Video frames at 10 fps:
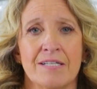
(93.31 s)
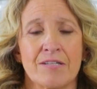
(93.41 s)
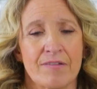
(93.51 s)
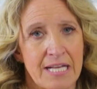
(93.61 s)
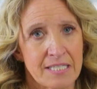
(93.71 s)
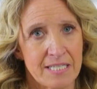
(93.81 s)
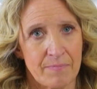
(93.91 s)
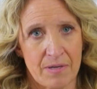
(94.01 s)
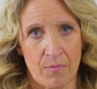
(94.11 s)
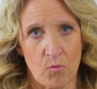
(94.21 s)
So that's
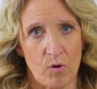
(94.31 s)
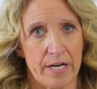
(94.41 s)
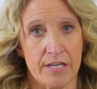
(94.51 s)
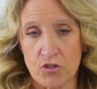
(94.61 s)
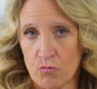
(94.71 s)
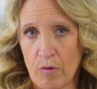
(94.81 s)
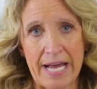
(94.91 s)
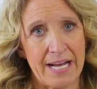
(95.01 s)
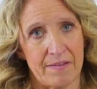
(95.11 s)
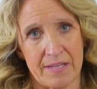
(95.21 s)
tip number one, is to
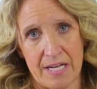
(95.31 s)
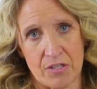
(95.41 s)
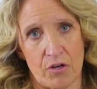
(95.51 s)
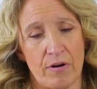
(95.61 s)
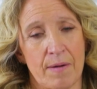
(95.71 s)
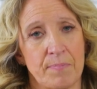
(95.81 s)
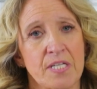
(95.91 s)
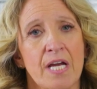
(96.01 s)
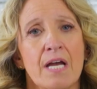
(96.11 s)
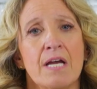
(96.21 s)
write out that script